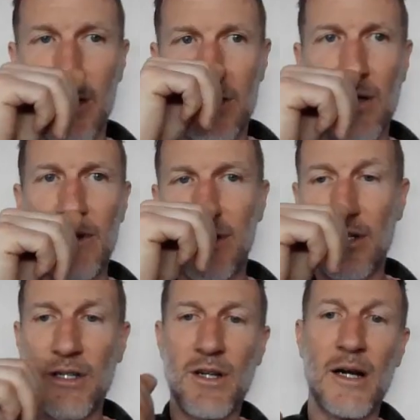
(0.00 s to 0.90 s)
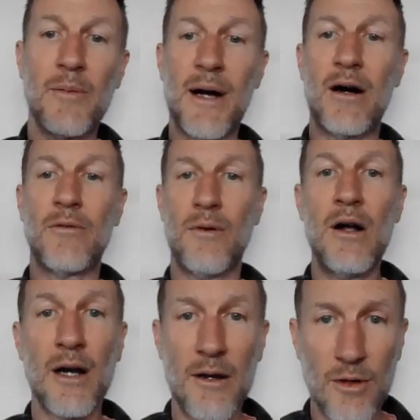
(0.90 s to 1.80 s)
So then we start to talk about, well,
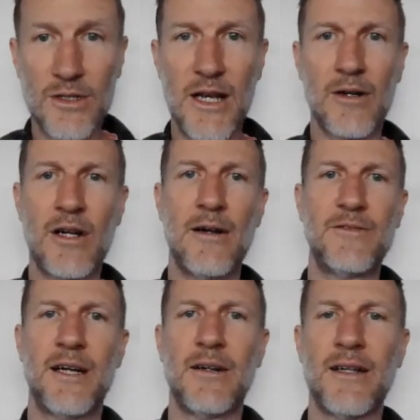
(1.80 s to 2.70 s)
all right, rotator cuff tear.